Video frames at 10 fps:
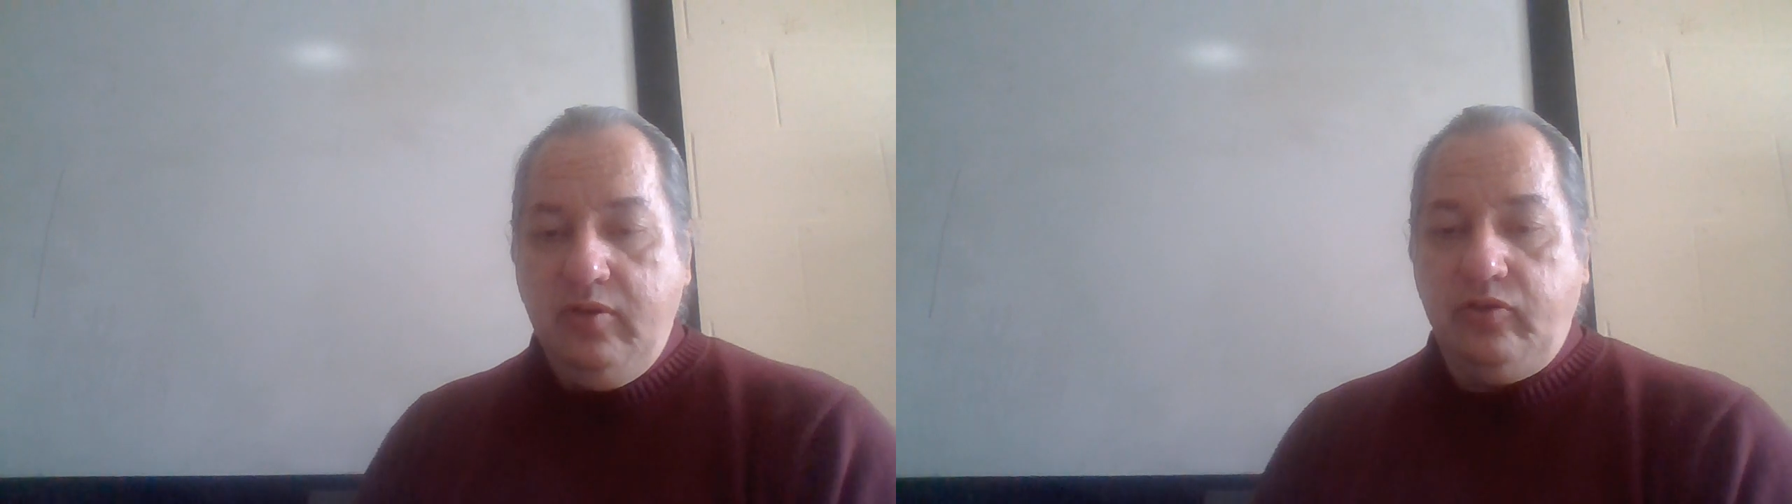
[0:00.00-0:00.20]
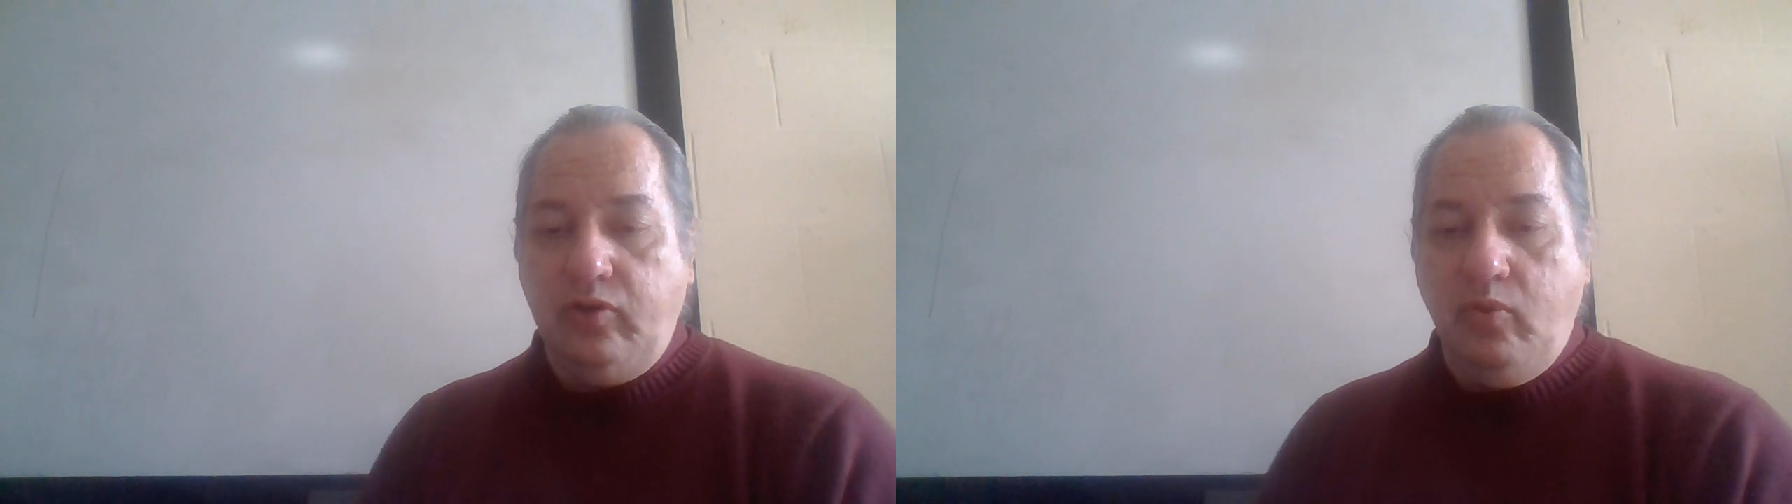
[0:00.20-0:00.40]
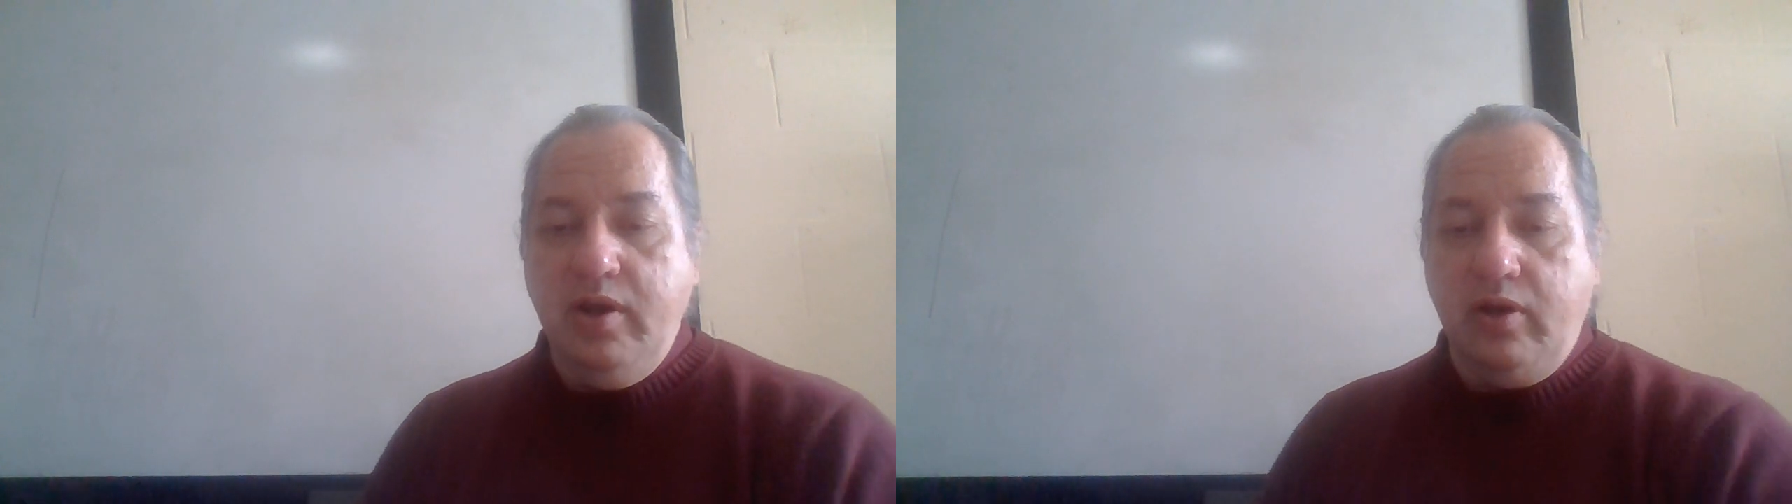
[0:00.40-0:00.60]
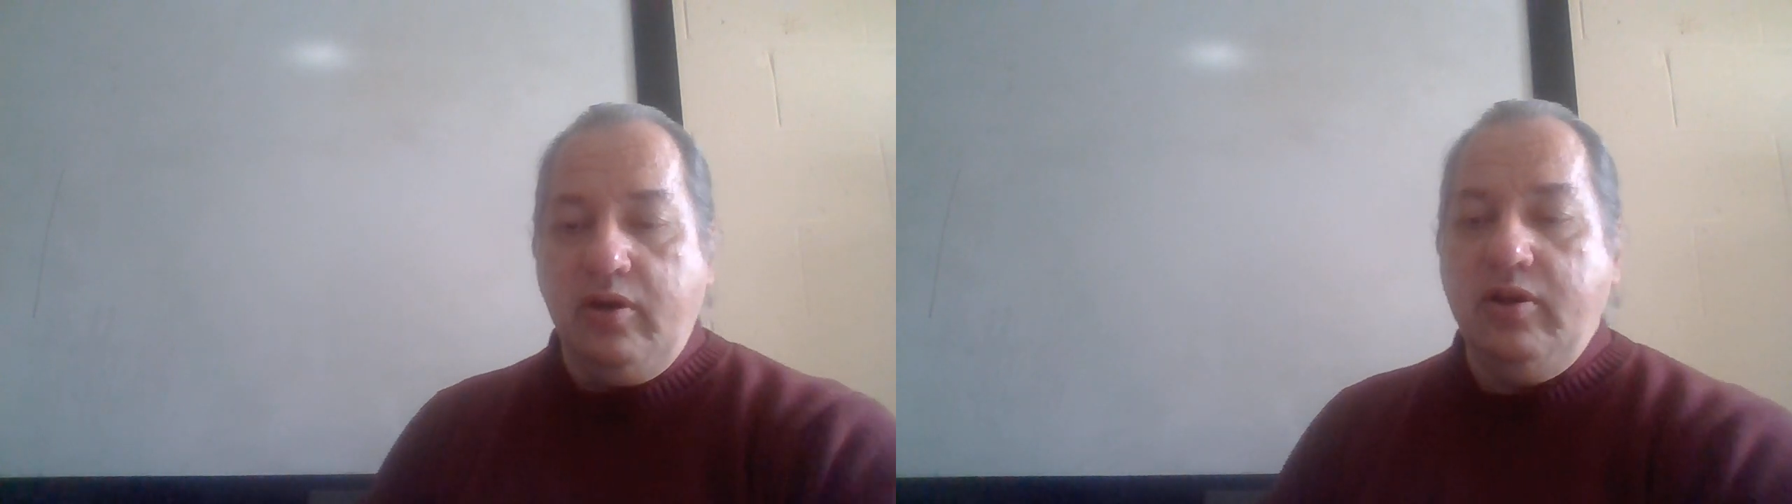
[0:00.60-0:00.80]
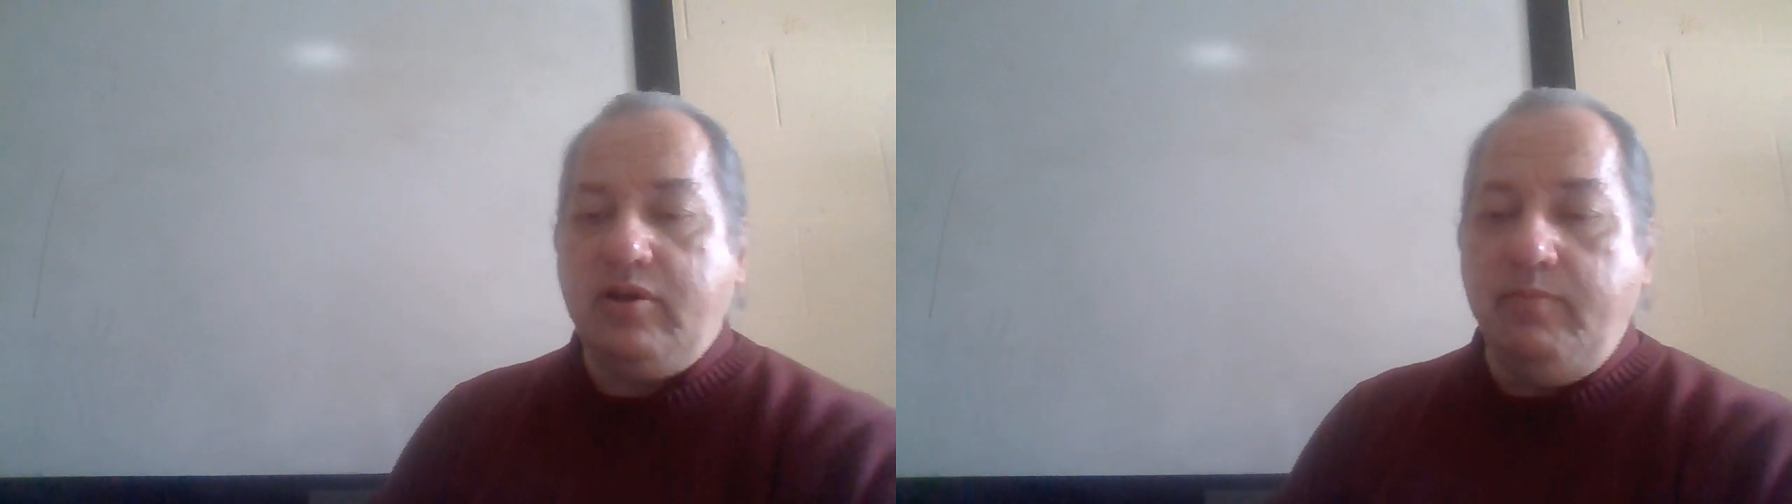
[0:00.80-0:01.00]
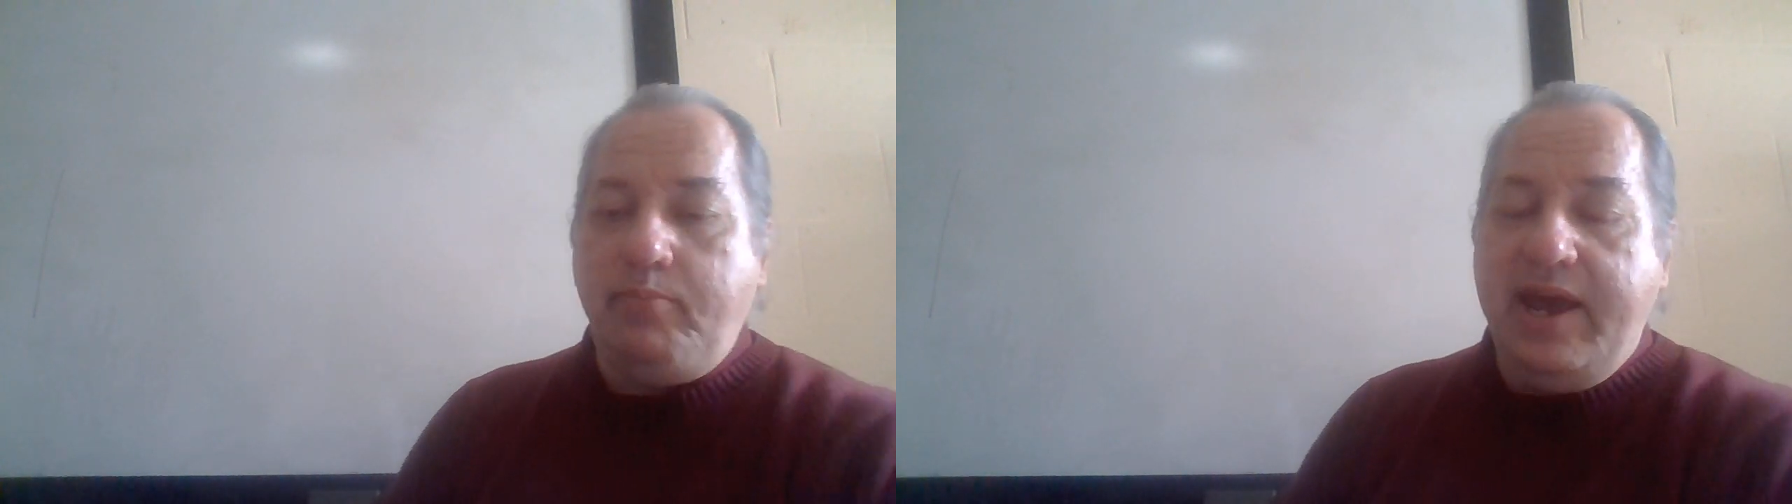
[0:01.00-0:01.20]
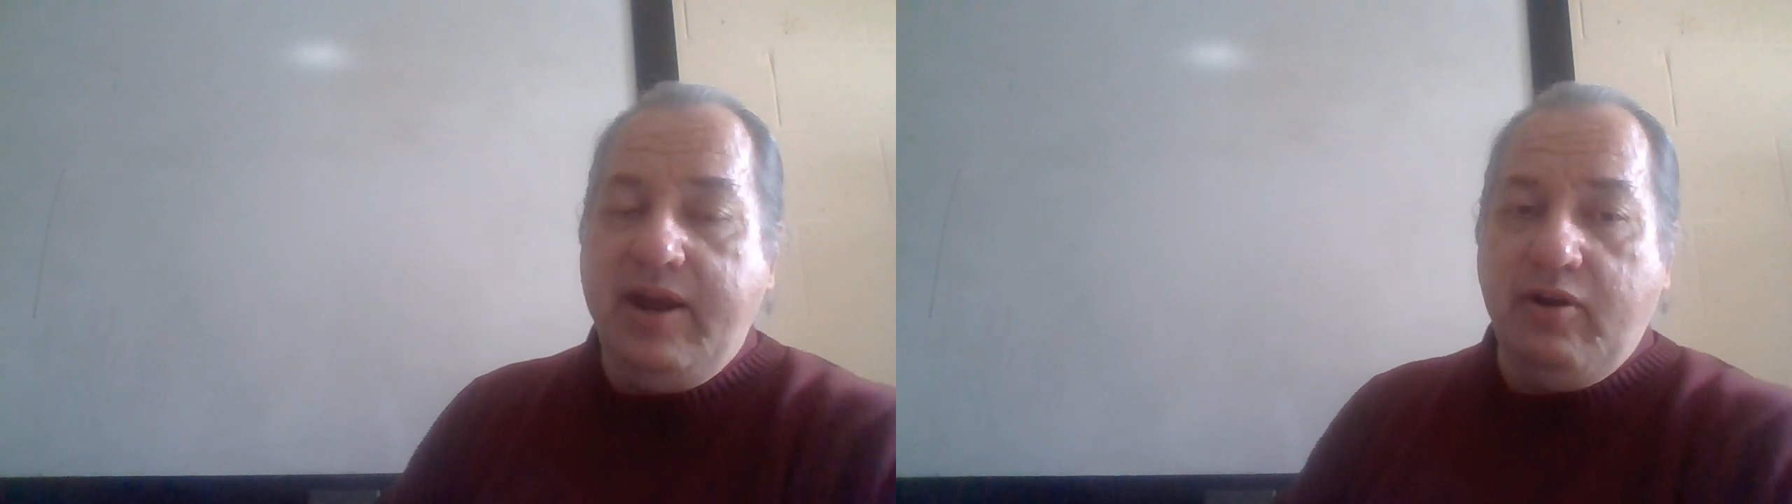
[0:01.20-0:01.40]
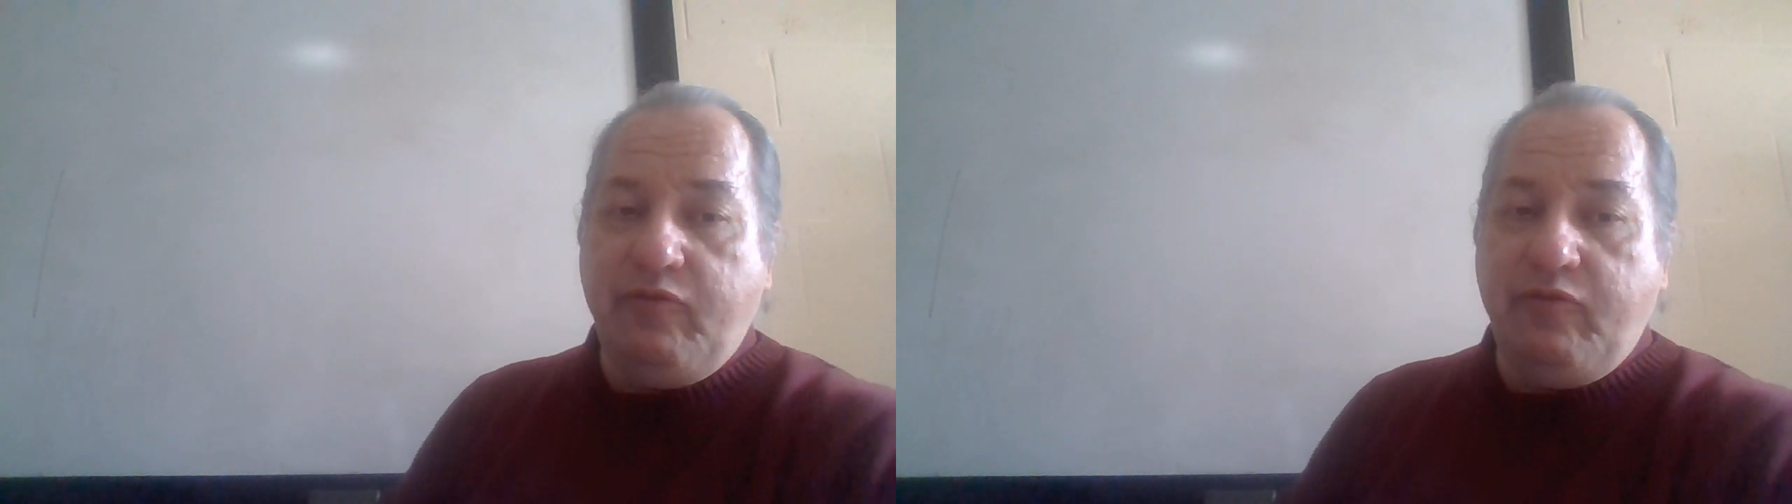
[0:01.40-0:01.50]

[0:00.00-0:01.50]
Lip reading: So we are going to compare